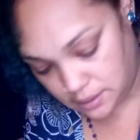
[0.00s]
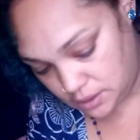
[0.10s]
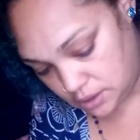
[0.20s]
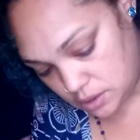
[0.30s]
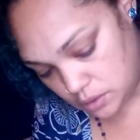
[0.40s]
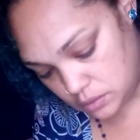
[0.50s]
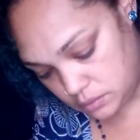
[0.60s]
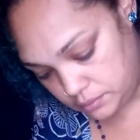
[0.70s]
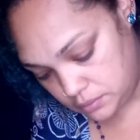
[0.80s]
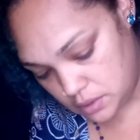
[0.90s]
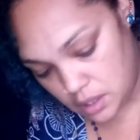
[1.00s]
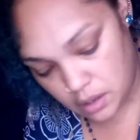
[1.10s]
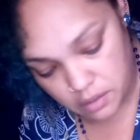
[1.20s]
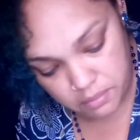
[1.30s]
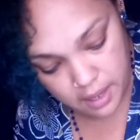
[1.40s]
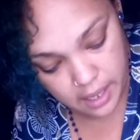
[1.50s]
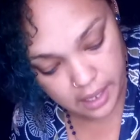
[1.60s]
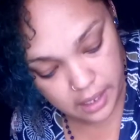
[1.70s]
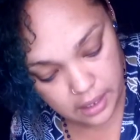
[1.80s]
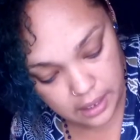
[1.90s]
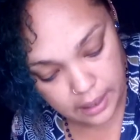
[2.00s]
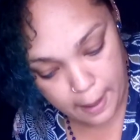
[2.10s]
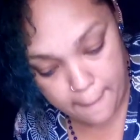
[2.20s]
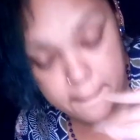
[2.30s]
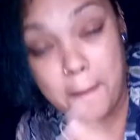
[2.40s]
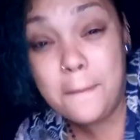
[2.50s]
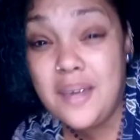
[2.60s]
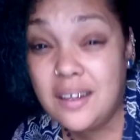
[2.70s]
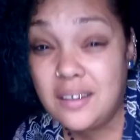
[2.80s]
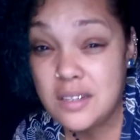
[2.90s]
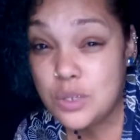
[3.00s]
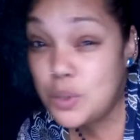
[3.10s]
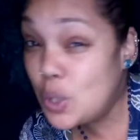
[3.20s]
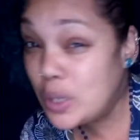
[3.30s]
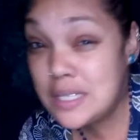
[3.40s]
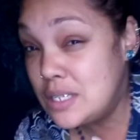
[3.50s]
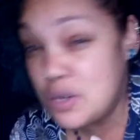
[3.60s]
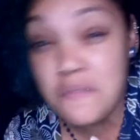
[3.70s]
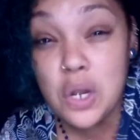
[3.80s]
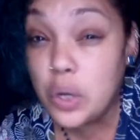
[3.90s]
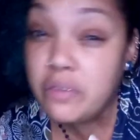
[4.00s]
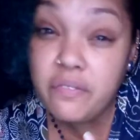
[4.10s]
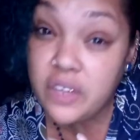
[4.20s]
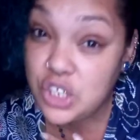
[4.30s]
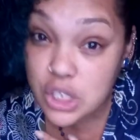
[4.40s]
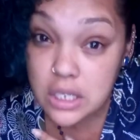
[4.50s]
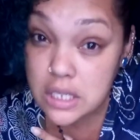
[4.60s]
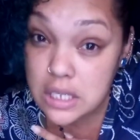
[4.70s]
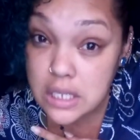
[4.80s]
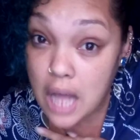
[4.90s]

So a lot of my meals will consist of a lot of veggies.